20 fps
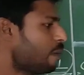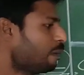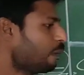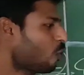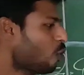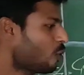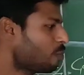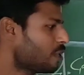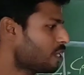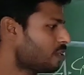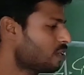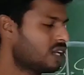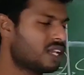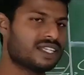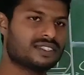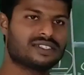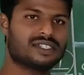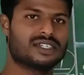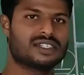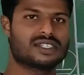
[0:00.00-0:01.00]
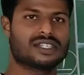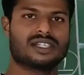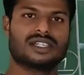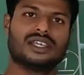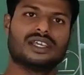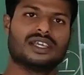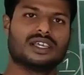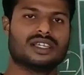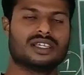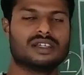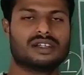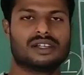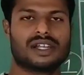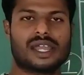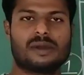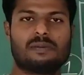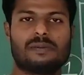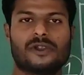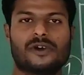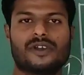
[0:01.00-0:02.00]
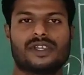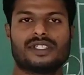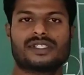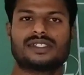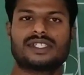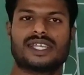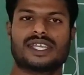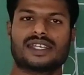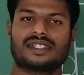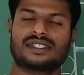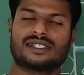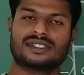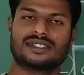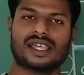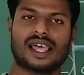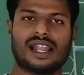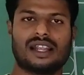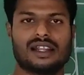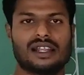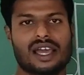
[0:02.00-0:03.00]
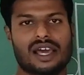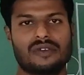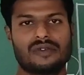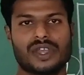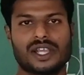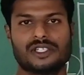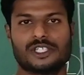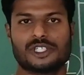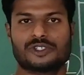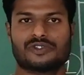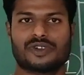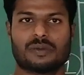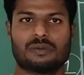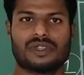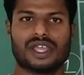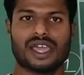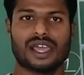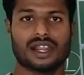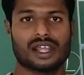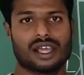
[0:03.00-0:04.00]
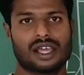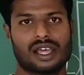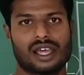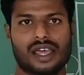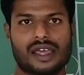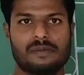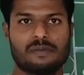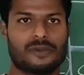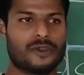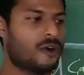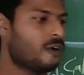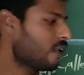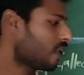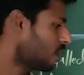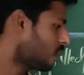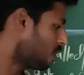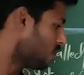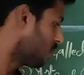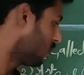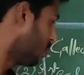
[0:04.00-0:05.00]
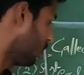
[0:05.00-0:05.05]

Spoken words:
employment, less return. Here employees, they get the salary or wages from their employer.